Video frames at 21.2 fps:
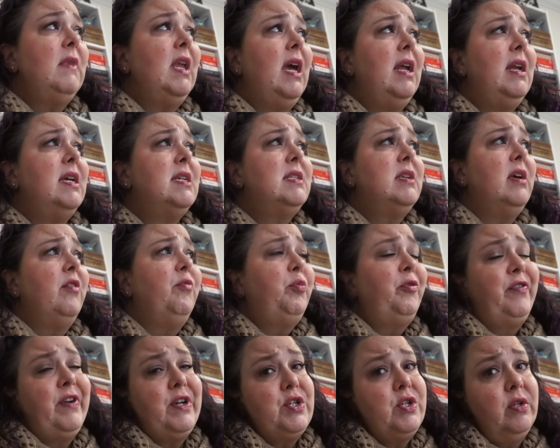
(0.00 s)
And I still have
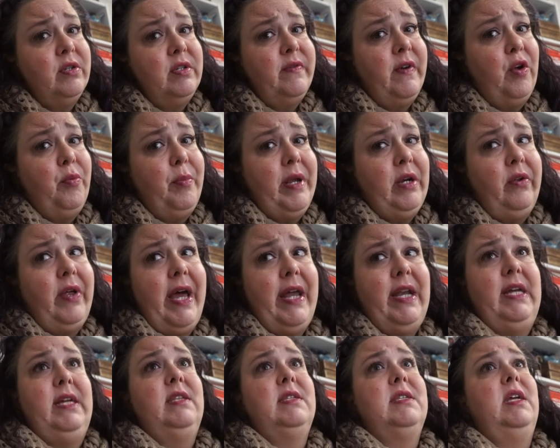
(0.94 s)
professional developmental
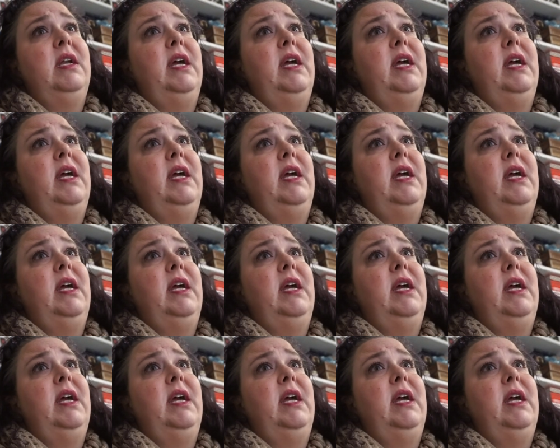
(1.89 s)
edits,